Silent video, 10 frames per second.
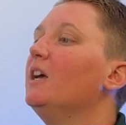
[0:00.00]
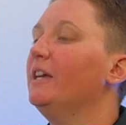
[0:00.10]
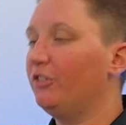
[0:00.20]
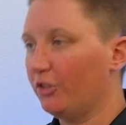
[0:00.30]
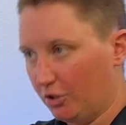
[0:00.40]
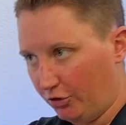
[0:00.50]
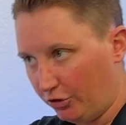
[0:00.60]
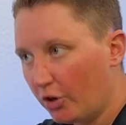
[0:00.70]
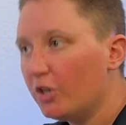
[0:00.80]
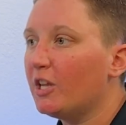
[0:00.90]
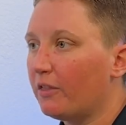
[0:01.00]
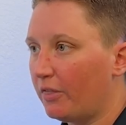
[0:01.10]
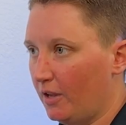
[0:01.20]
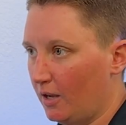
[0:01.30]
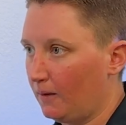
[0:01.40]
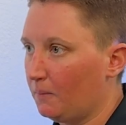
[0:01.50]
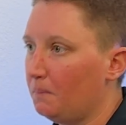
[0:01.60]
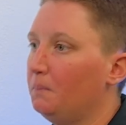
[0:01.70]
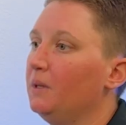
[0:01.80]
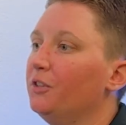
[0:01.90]
It's a concerning thing
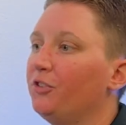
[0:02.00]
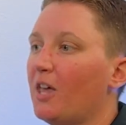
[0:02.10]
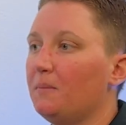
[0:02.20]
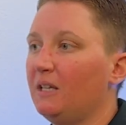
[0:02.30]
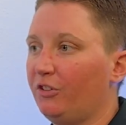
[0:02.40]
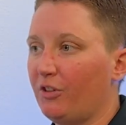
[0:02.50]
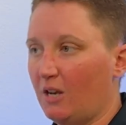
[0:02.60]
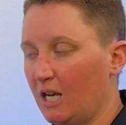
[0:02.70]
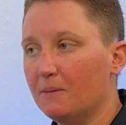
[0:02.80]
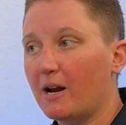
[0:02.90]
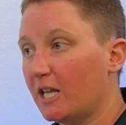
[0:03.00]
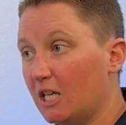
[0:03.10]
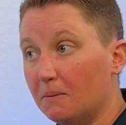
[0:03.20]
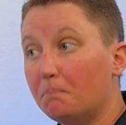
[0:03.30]
because that means that anybody can